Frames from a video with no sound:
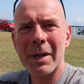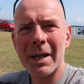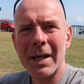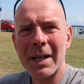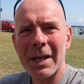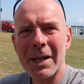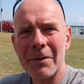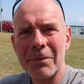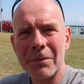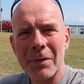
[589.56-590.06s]

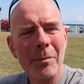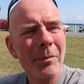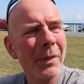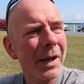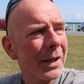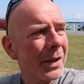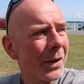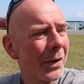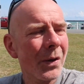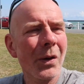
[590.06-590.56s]
me, from
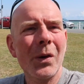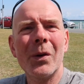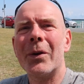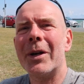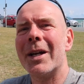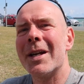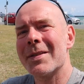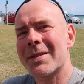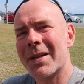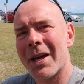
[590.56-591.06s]
my
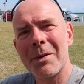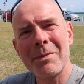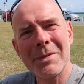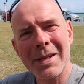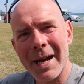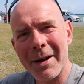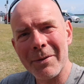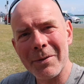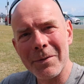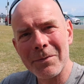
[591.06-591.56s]
glorious
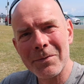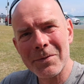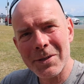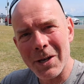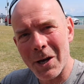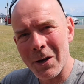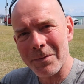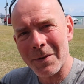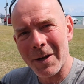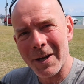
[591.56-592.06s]
hometown of
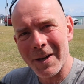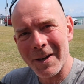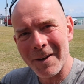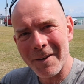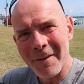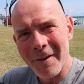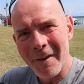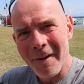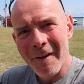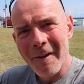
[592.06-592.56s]
Dover,
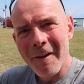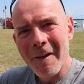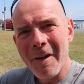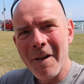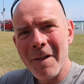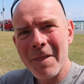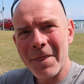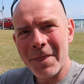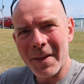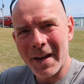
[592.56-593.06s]

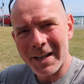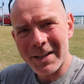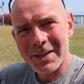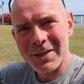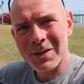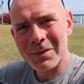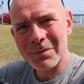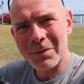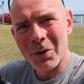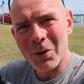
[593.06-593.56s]

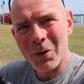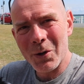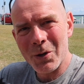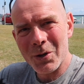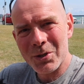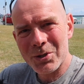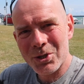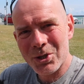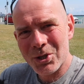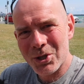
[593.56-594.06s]
thanks
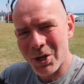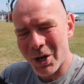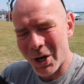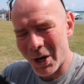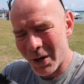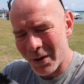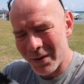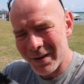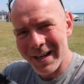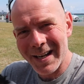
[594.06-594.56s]
for
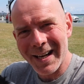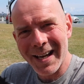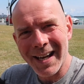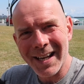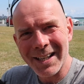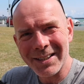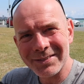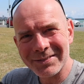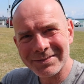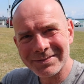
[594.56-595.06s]
tuning
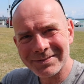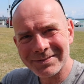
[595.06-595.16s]
in.